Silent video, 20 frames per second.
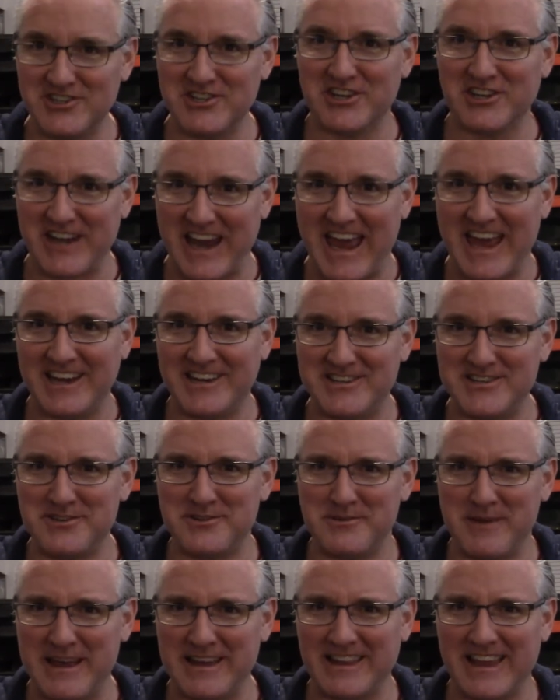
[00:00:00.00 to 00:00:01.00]
a good attitude
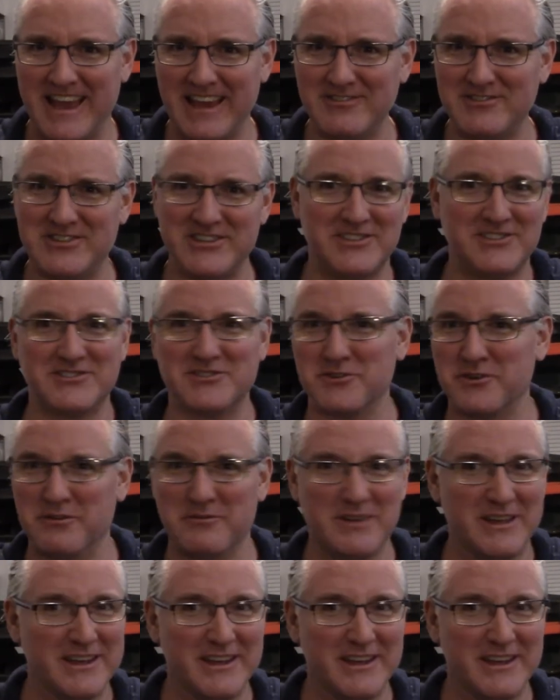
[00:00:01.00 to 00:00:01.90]
about life. She just sort of